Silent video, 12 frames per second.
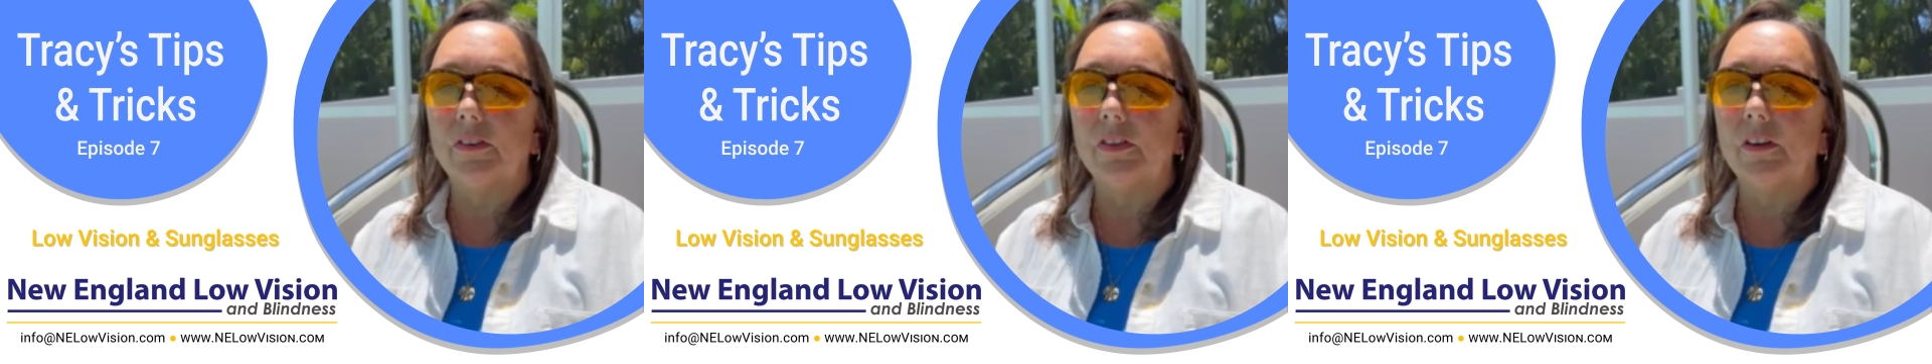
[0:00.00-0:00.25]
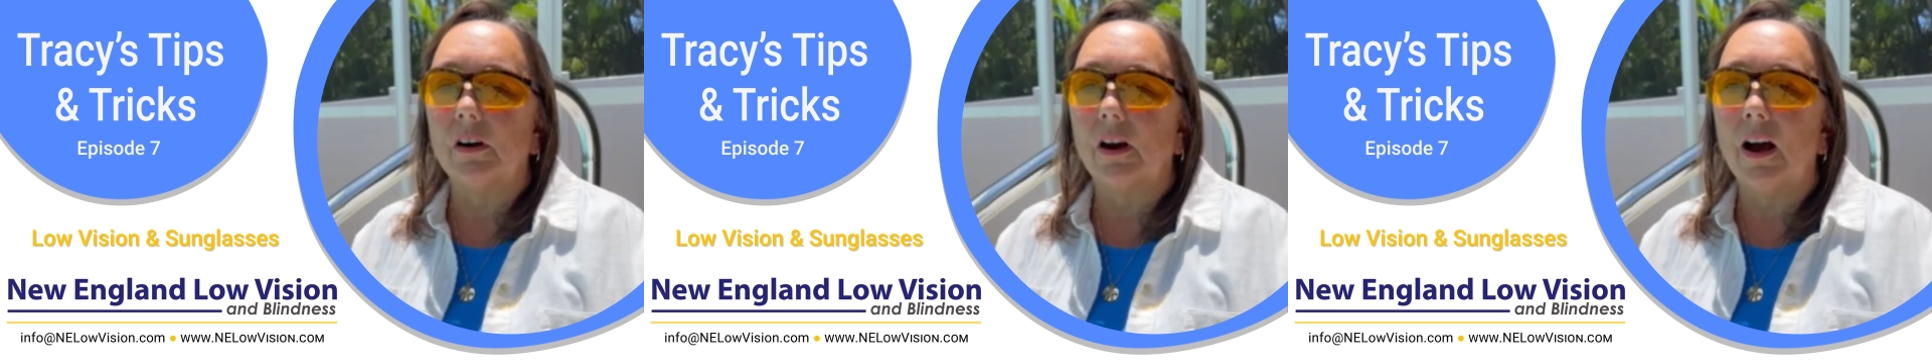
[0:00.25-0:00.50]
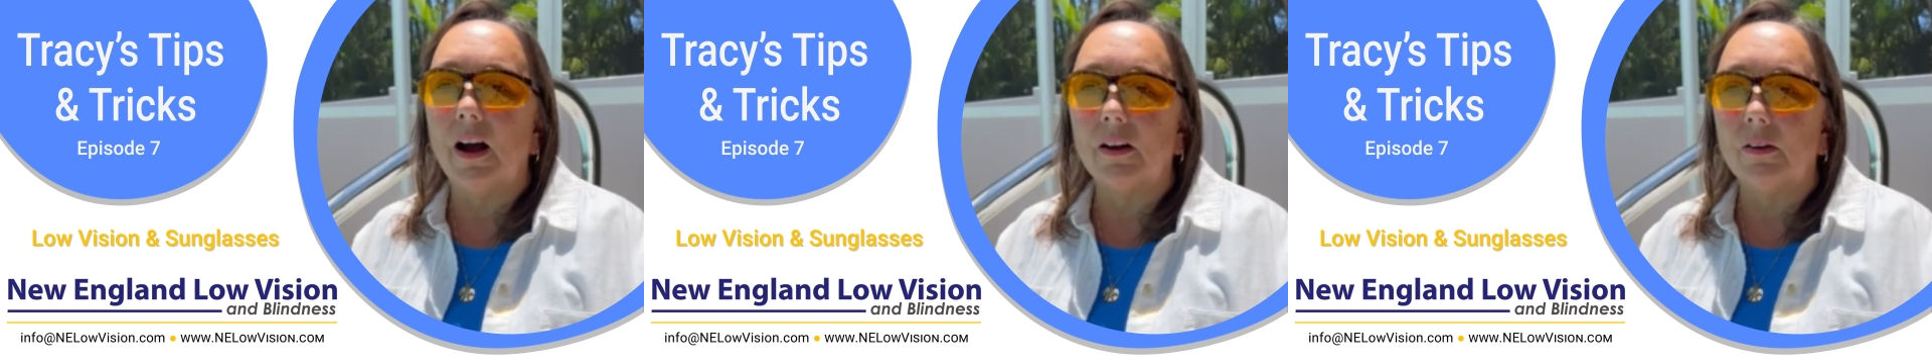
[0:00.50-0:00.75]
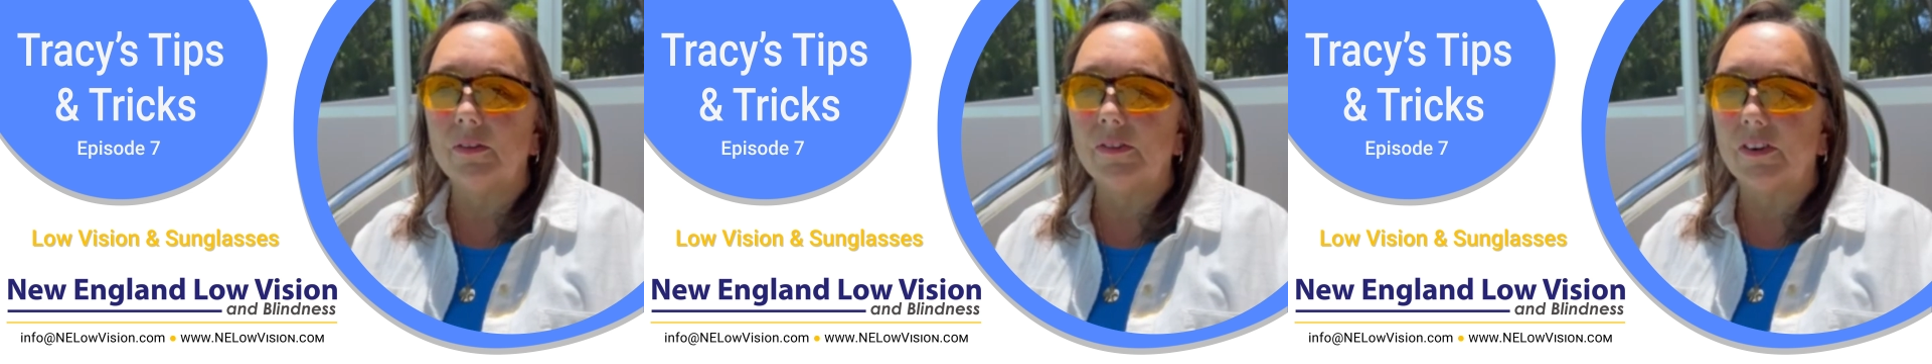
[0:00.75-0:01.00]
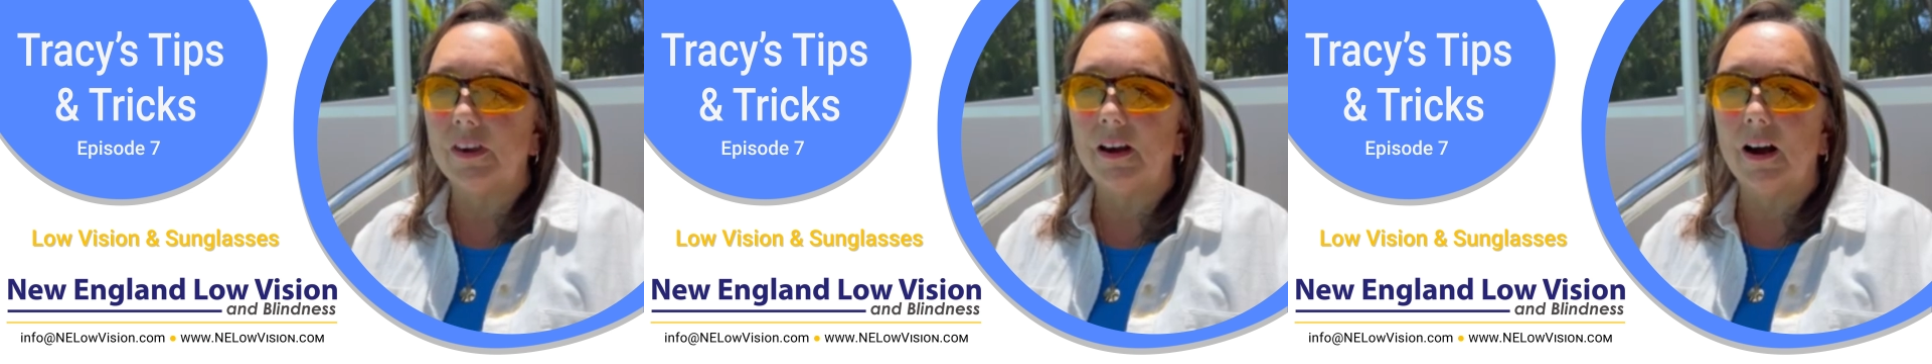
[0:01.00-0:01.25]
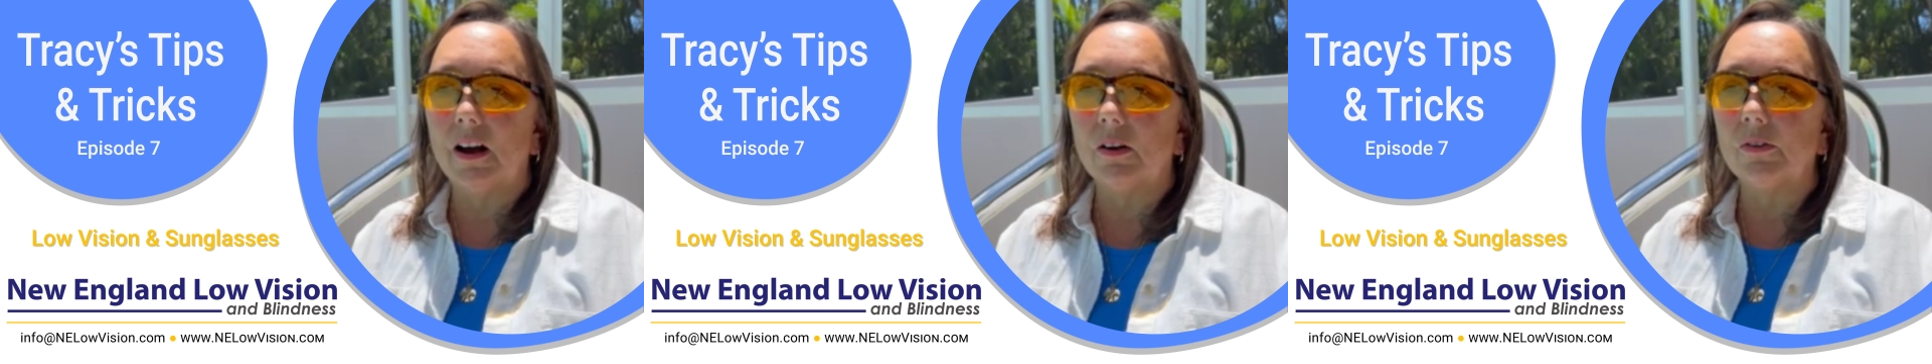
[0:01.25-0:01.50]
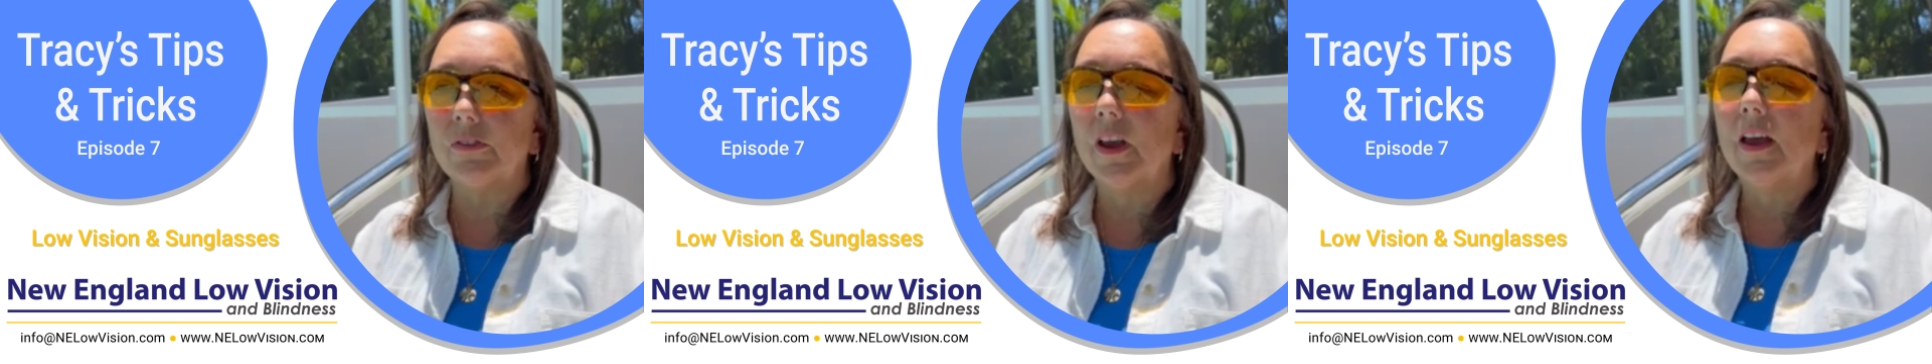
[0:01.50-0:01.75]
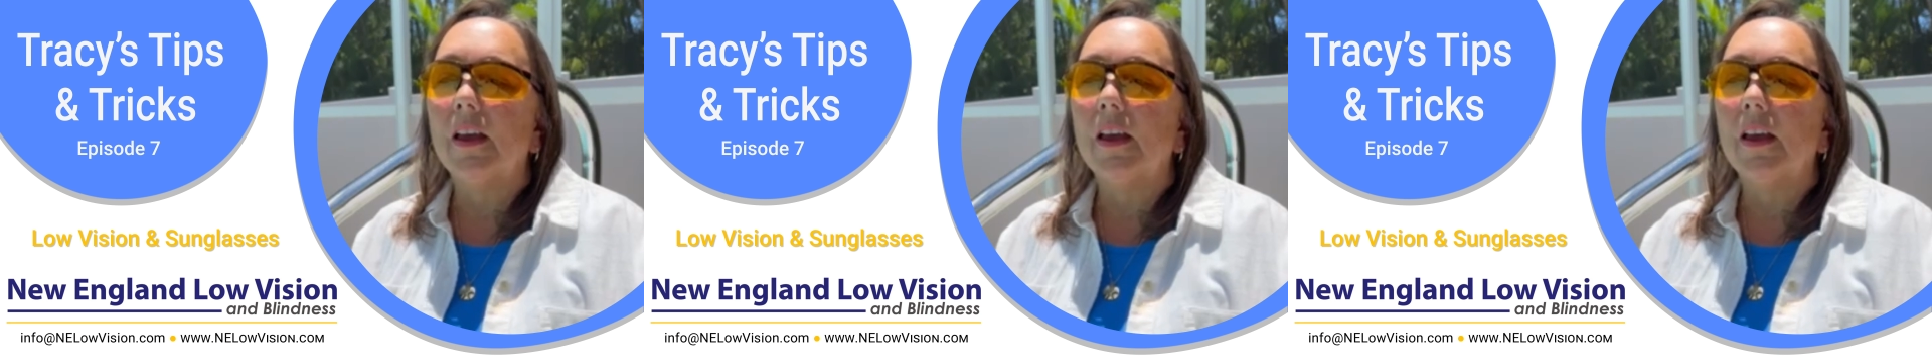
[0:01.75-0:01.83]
in their goggles, ski goggles.